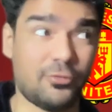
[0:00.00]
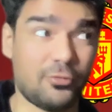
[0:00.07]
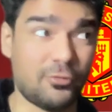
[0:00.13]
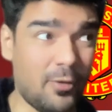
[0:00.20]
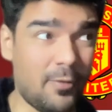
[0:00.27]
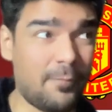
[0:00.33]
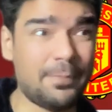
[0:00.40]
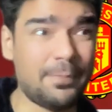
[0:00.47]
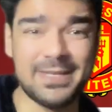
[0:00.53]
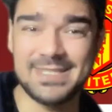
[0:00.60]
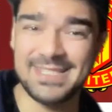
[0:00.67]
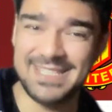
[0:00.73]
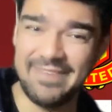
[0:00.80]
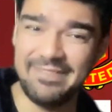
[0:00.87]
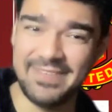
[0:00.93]
from the
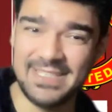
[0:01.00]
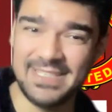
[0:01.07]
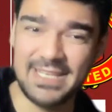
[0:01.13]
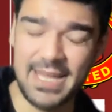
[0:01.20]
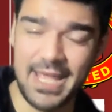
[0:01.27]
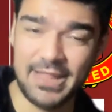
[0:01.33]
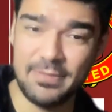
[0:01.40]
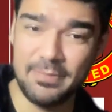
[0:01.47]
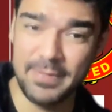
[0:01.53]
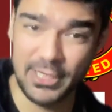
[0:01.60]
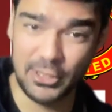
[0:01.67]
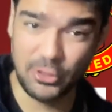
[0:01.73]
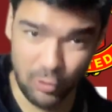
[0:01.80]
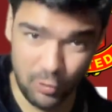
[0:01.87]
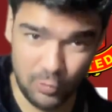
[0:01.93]
70th
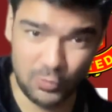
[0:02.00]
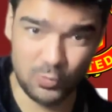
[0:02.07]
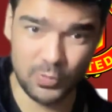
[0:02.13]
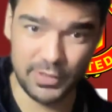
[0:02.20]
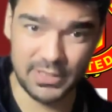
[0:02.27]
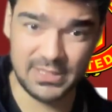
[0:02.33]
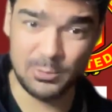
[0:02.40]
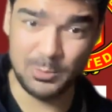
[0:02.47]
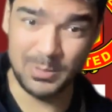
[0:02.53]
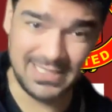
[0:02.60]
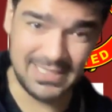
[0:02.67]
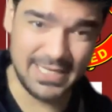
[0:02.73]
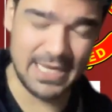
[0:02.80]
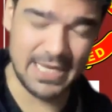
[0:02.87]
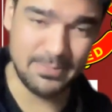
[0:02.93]
minute onwards
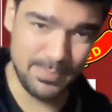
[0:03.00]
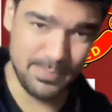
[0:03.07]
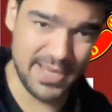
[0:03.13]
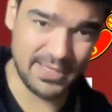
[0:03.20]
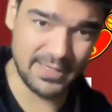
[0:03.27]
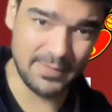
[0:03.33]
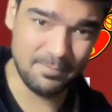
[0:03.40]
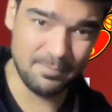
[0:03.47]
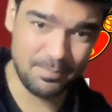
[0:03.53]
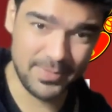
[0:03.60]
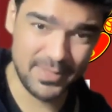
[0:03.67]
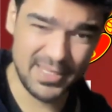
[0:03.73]
with 10 men.